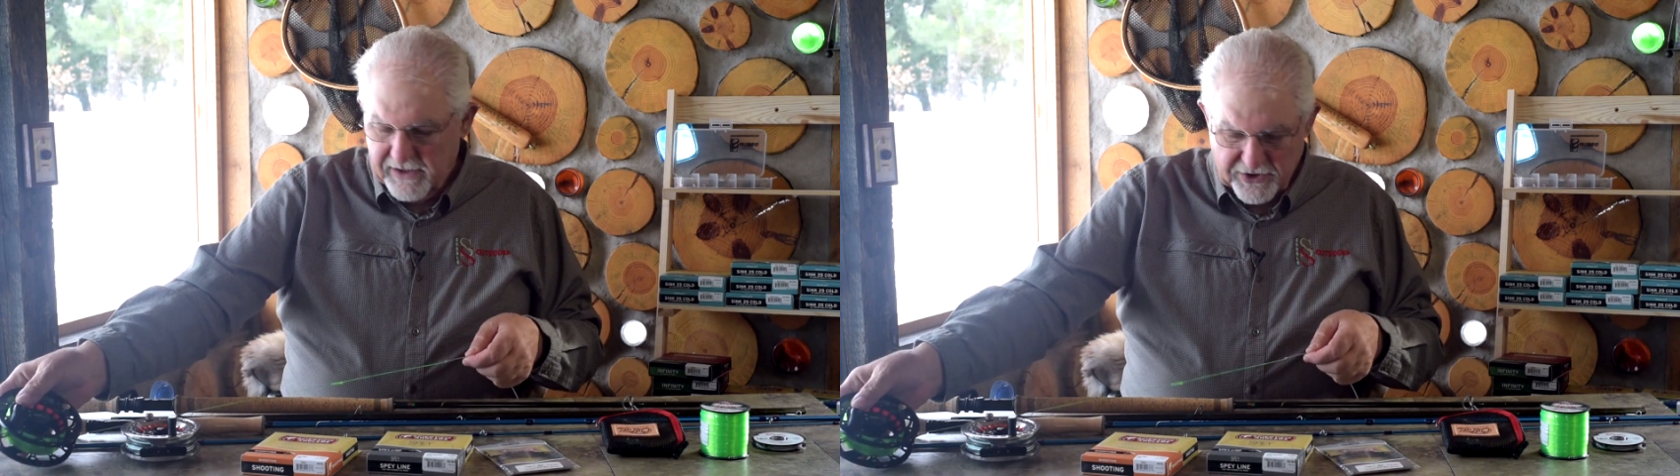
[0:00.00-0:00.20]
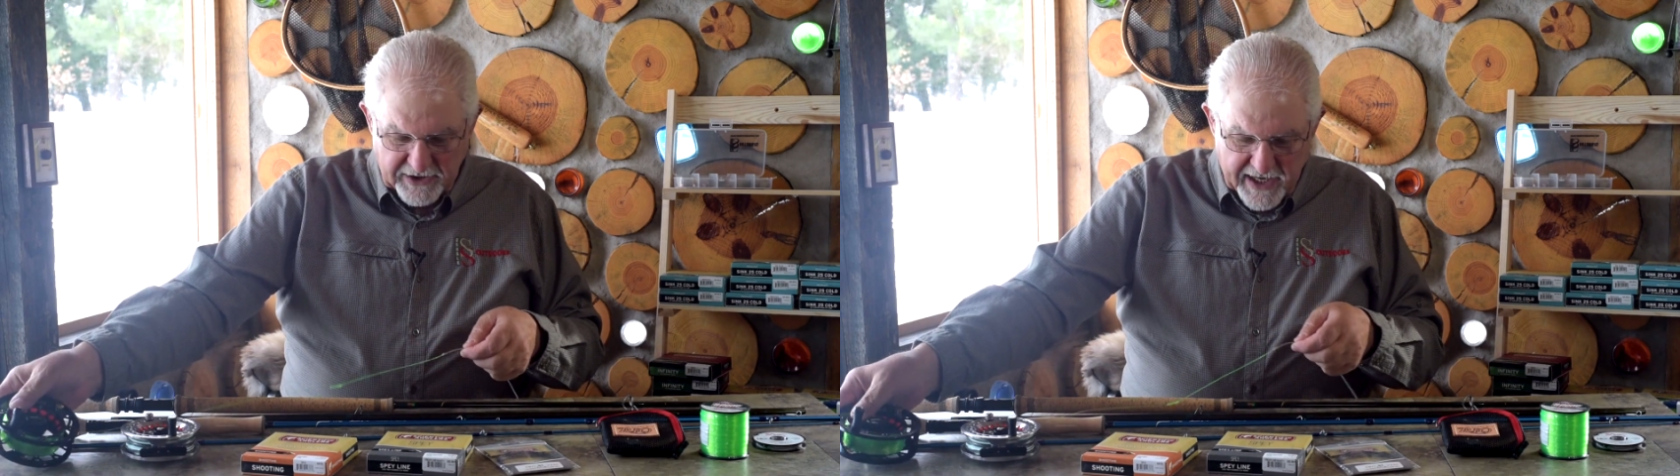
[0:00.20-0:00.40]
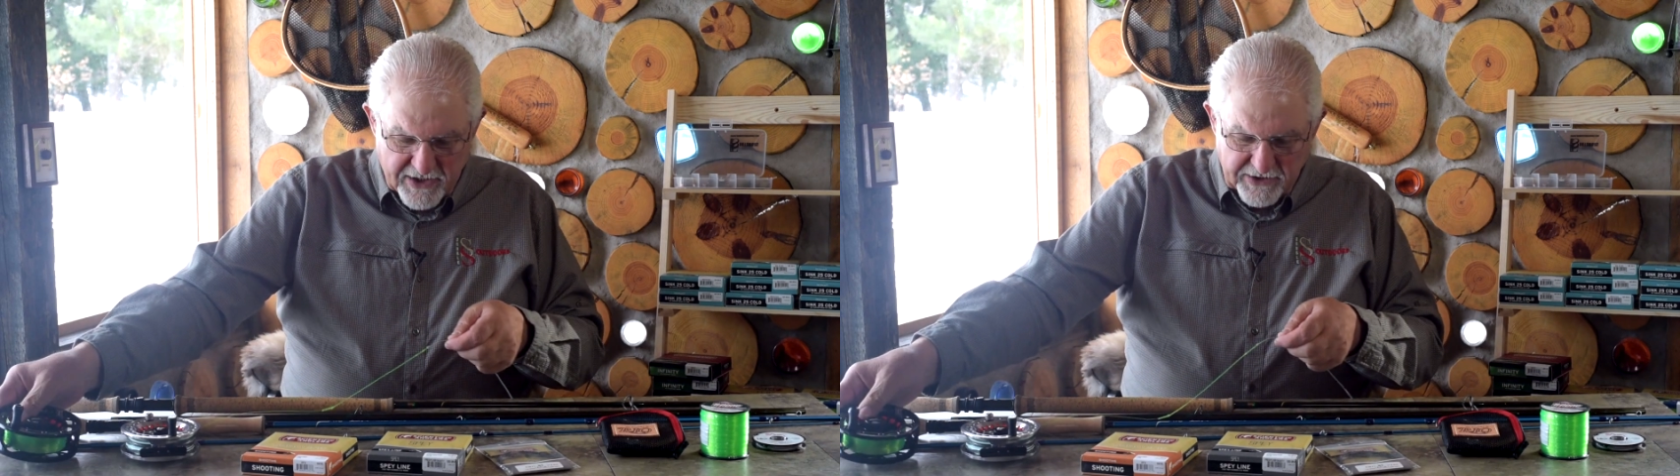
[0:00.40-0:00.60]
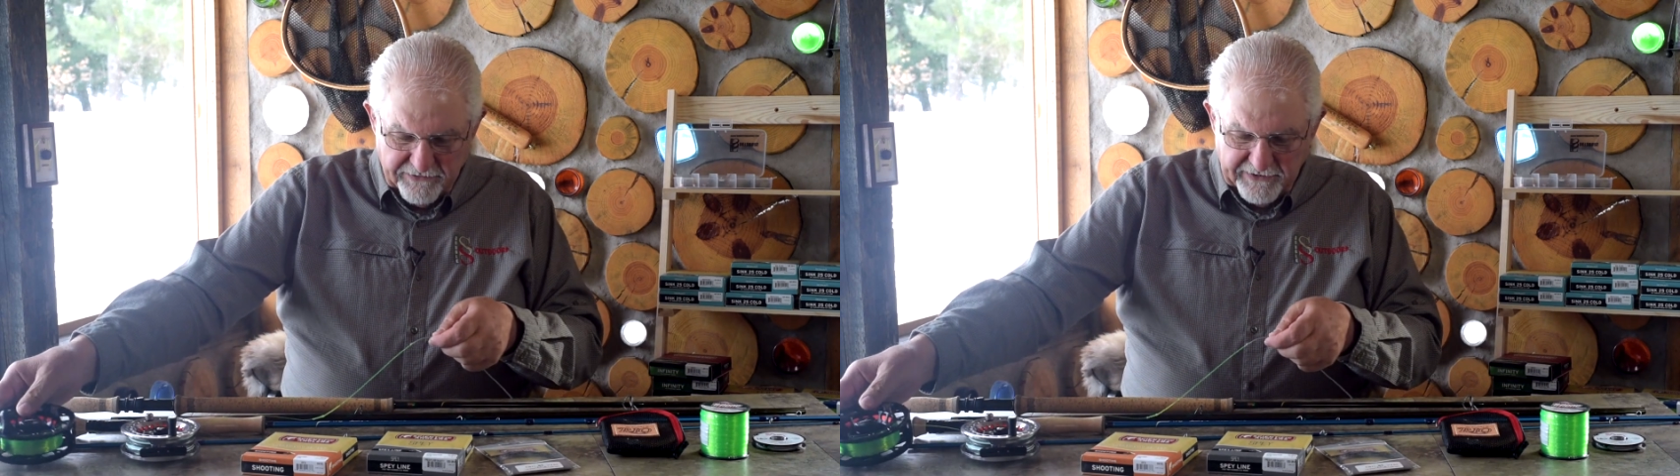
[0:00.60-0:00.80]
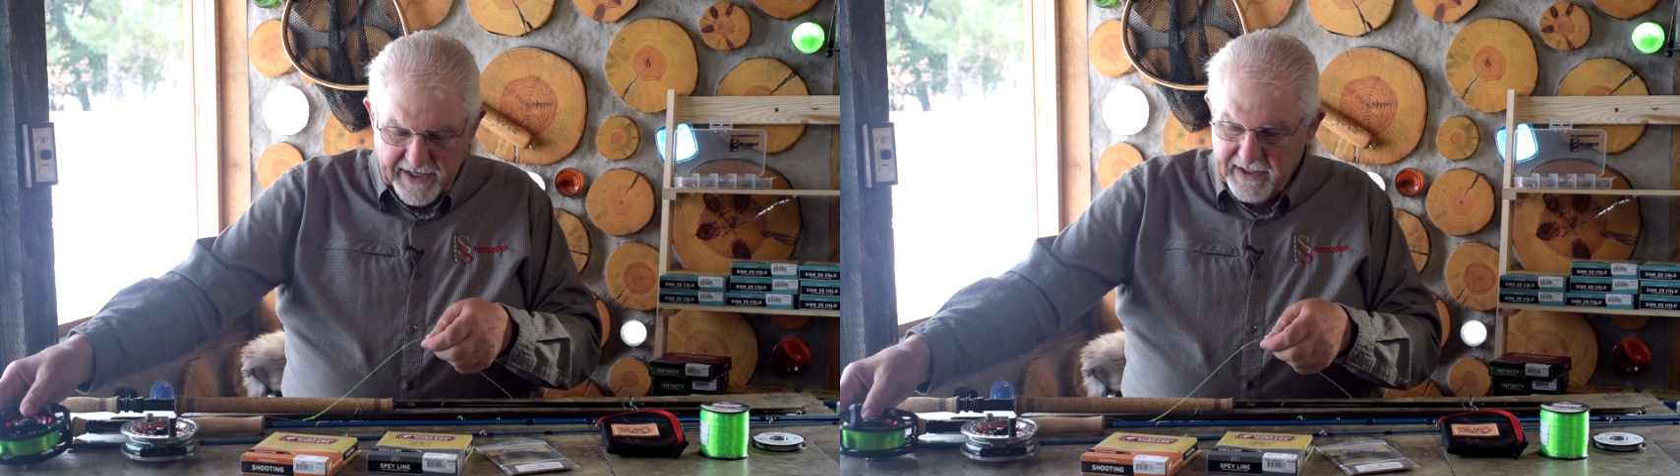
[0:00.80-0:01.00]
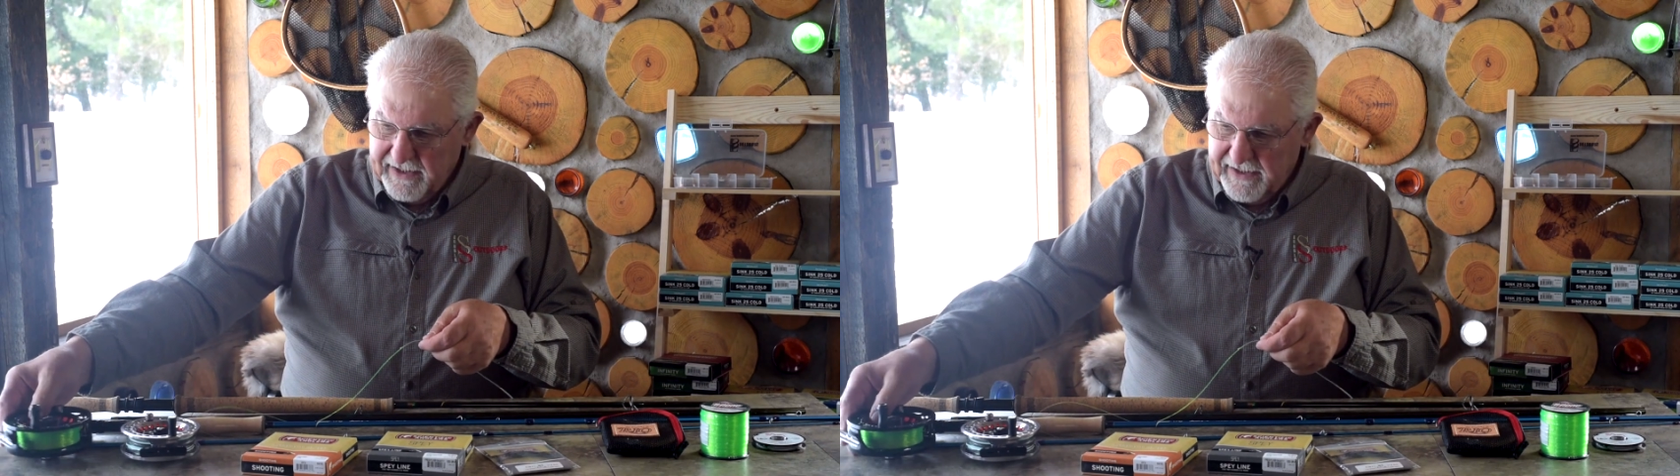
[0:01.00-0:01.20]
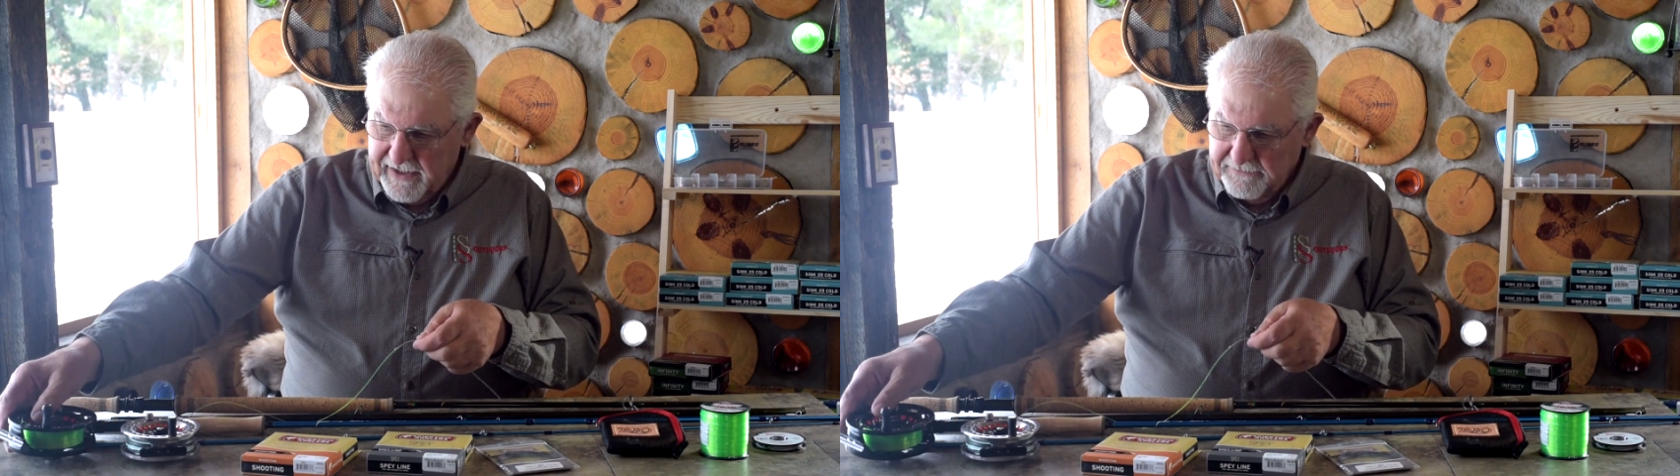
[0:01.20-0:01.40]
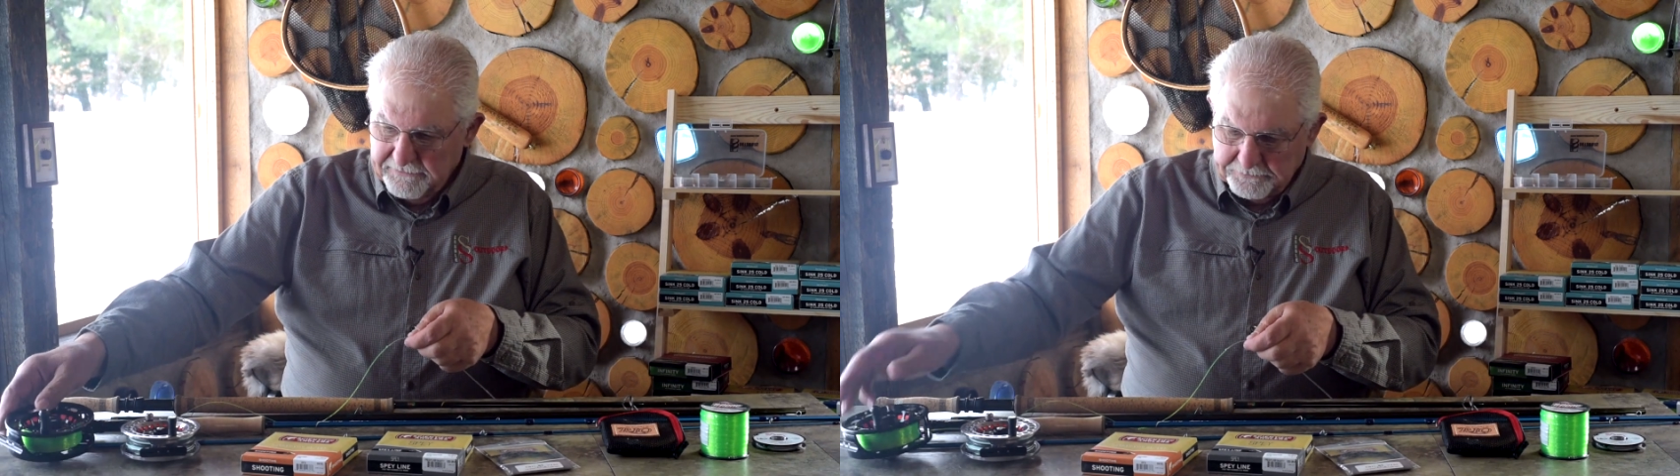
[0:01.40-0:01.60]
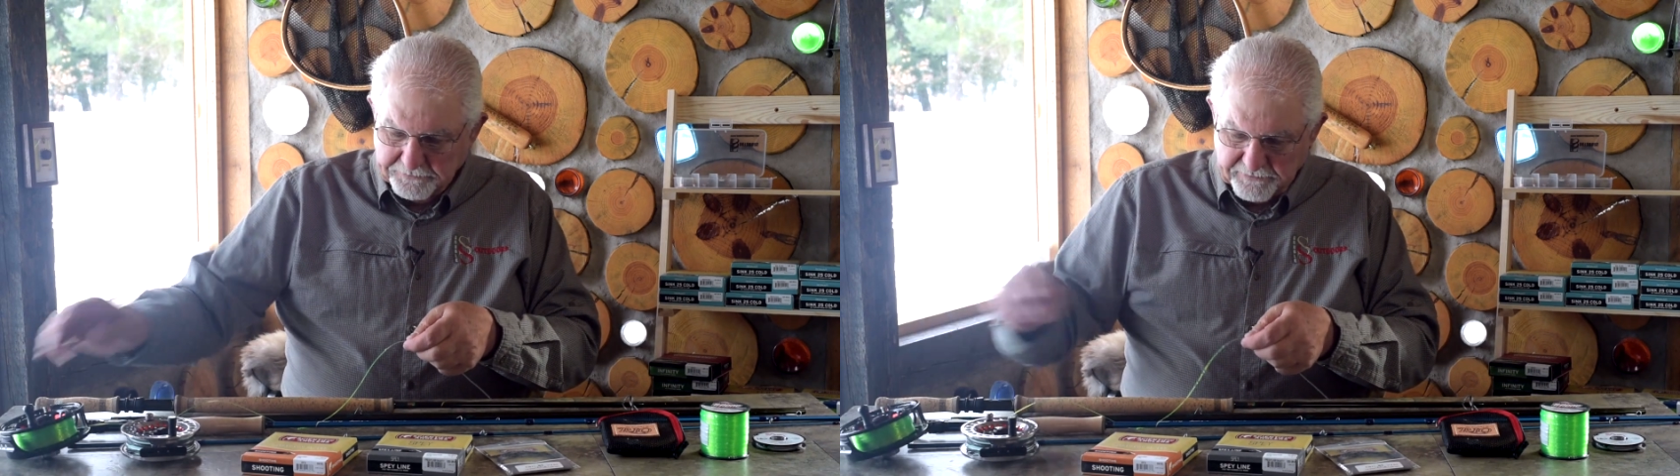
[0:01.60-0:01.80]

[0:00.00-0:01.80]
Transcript: A Skagit fly line